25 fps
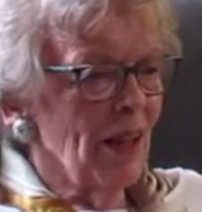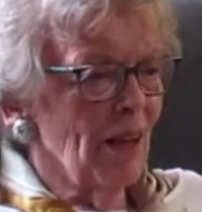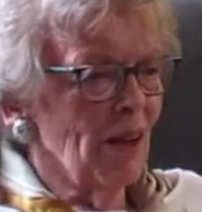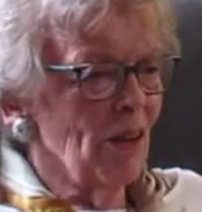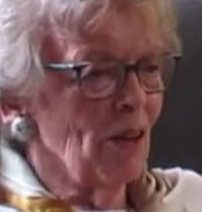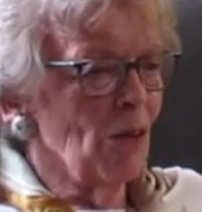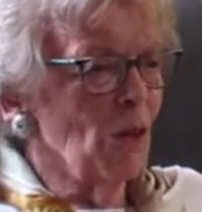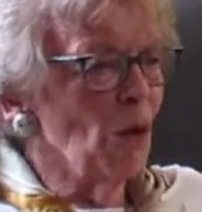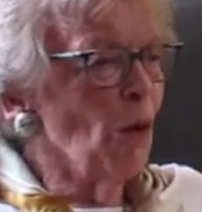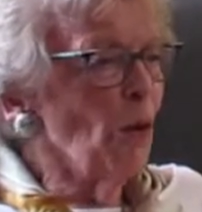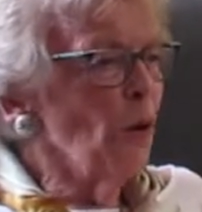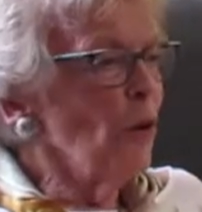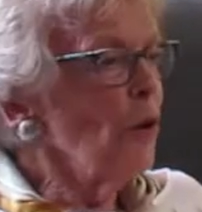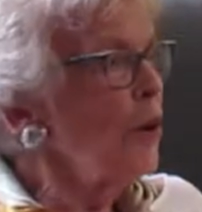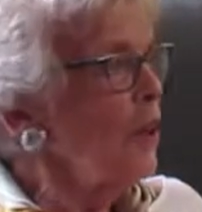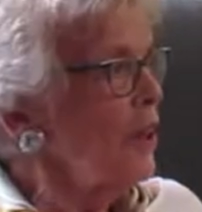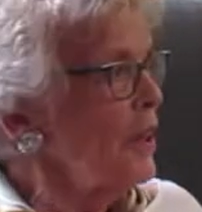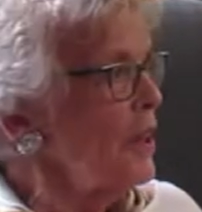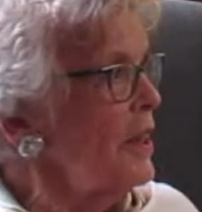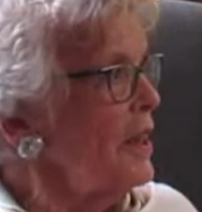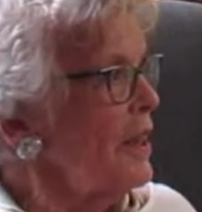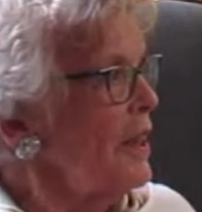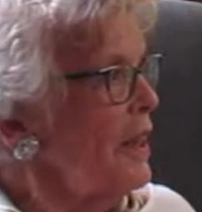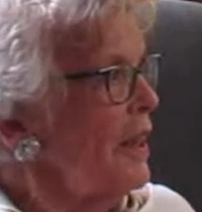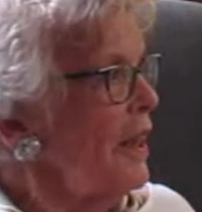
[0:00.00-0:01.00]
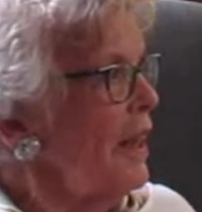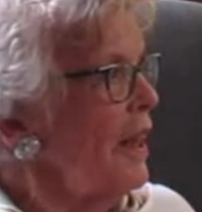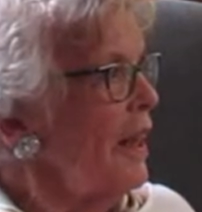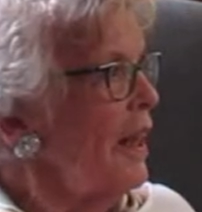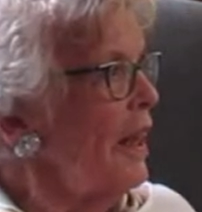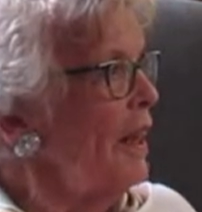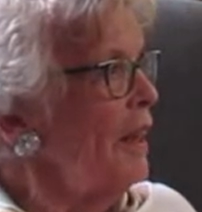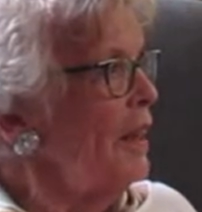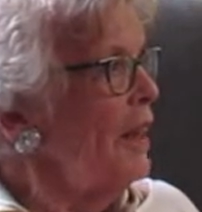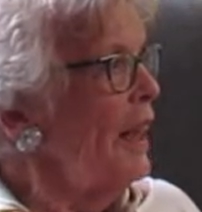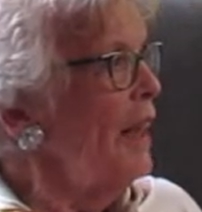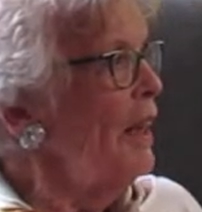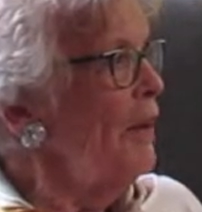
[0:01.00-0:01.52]
Gord.
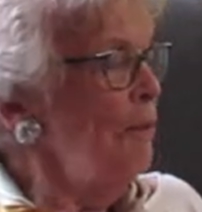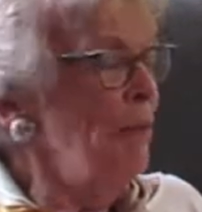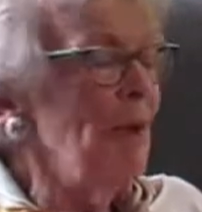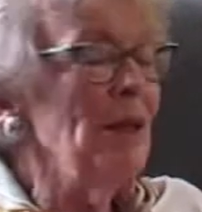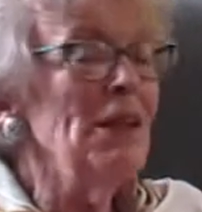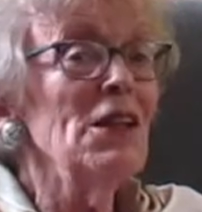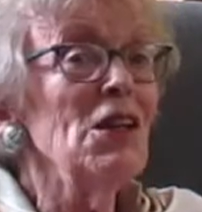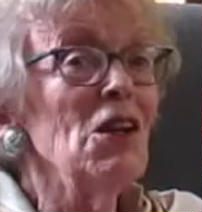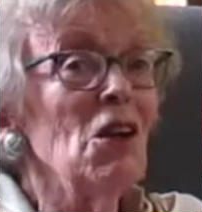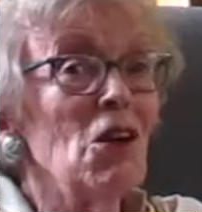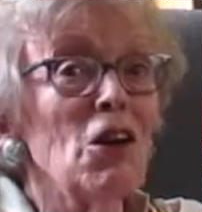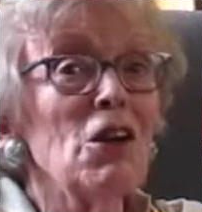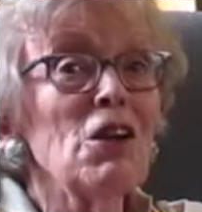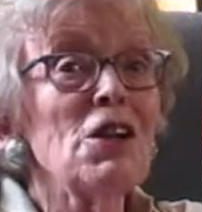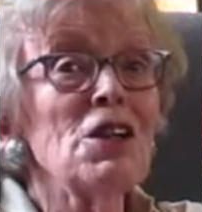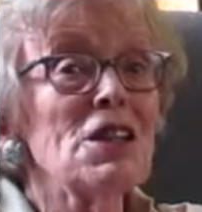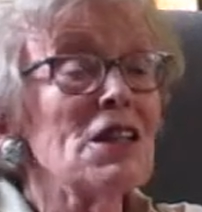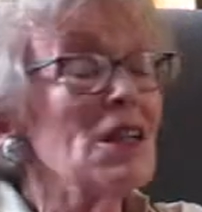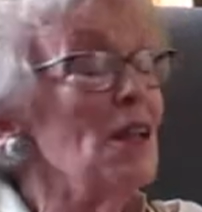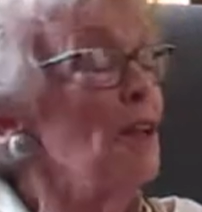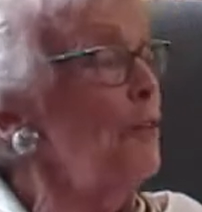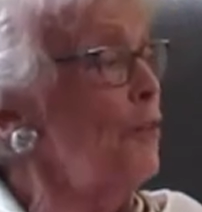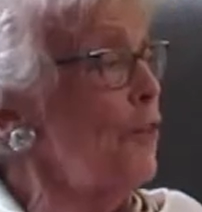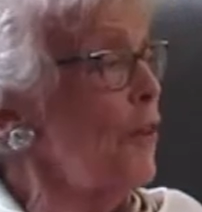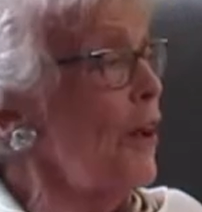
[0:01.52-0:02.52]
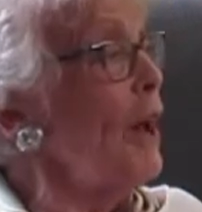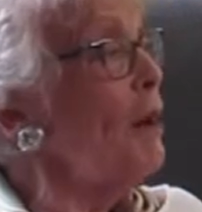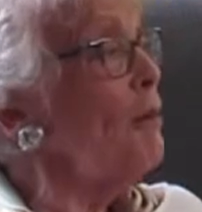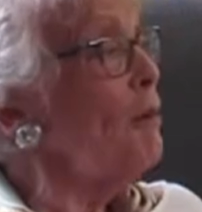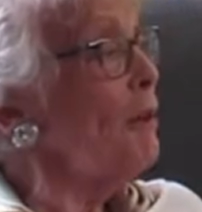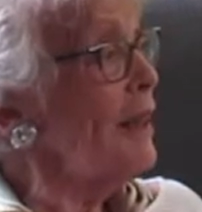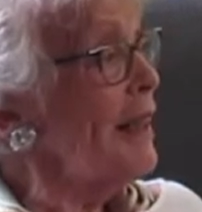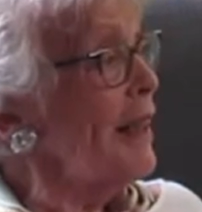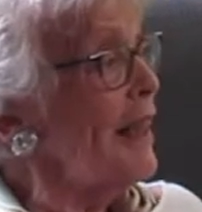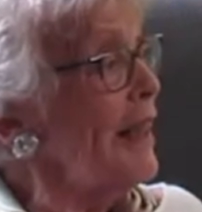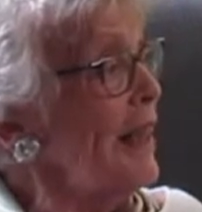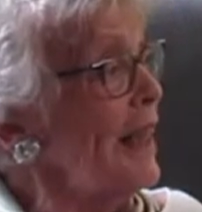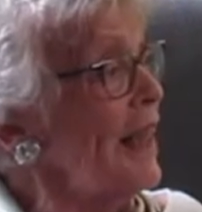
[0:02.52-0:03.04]
He, being the artist in the
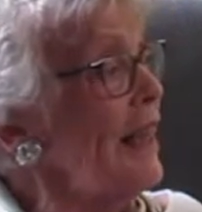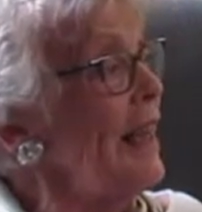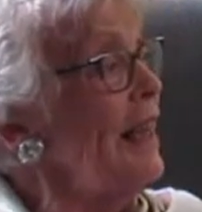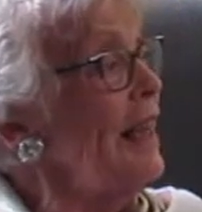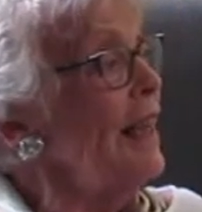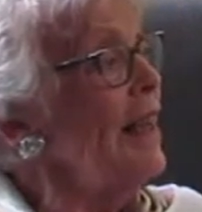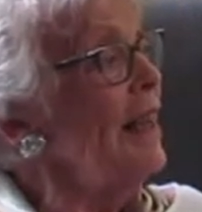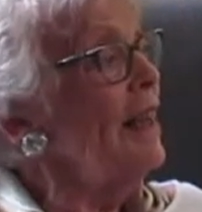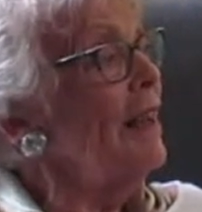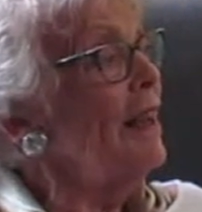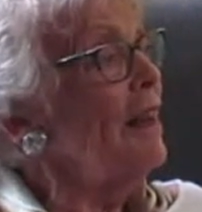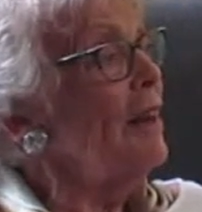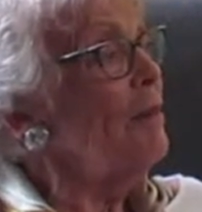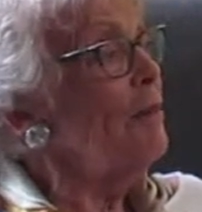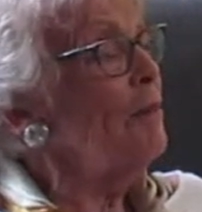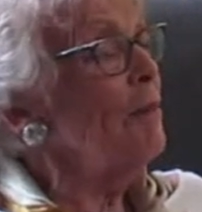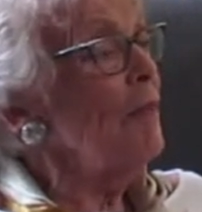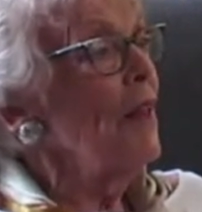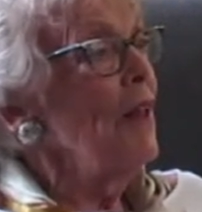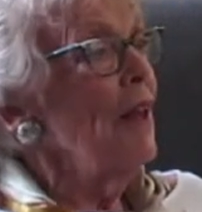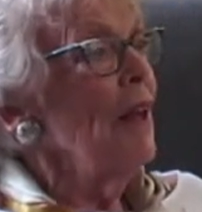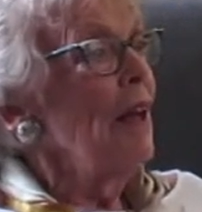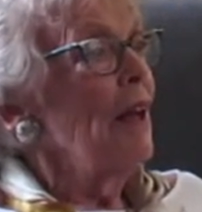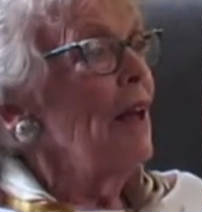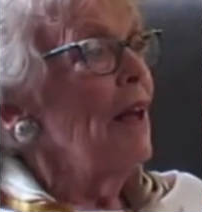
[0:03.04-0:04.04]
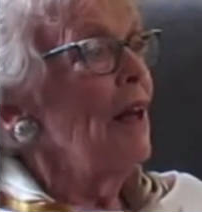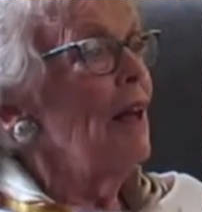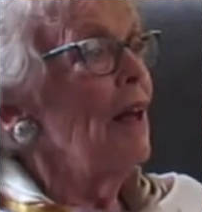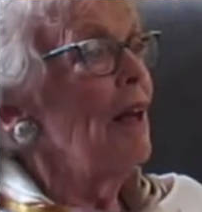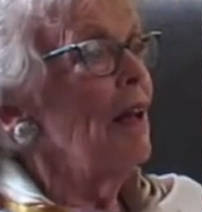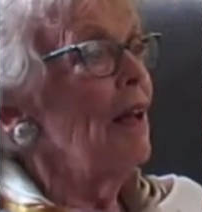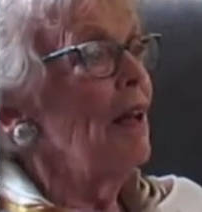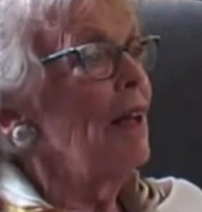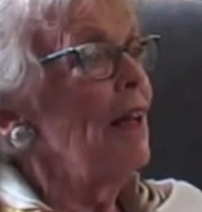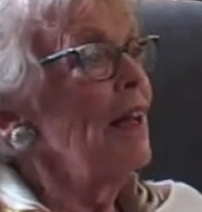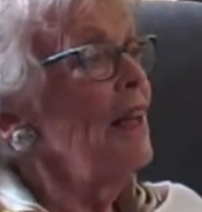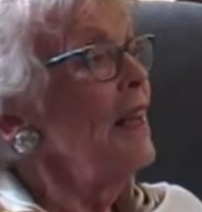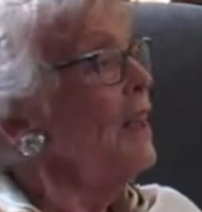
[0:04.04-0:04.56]
family, he
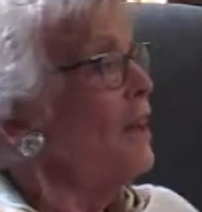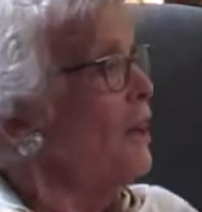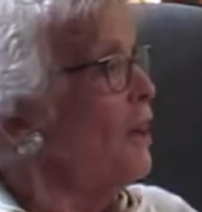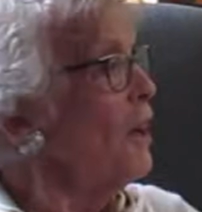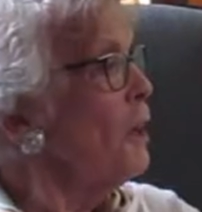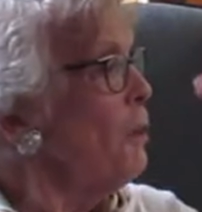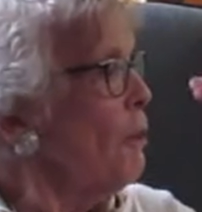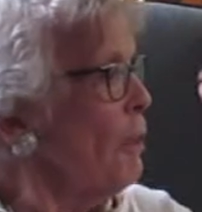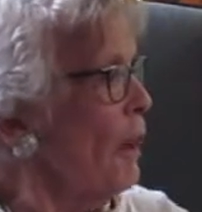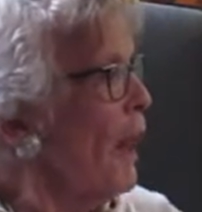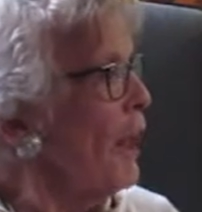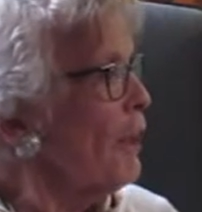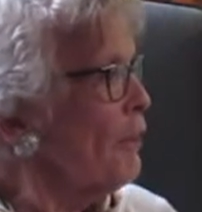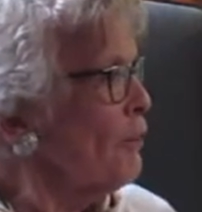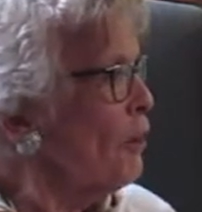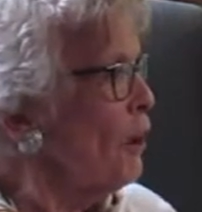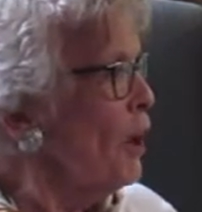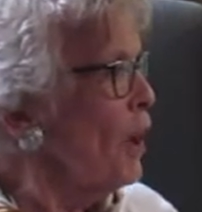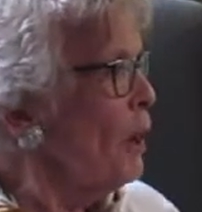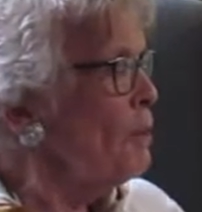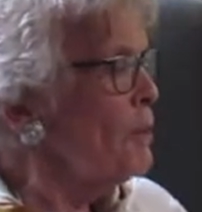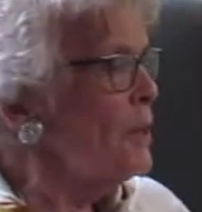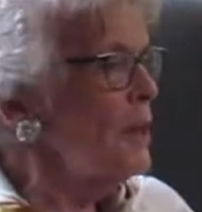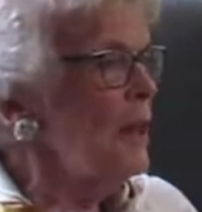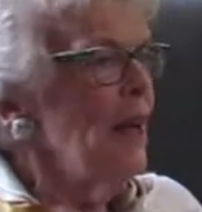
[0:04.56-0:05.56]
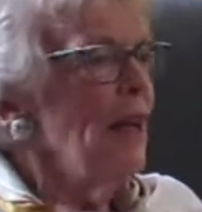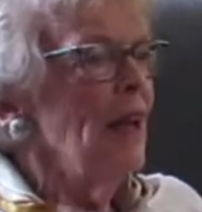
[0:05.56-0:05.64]
did all the backdrops.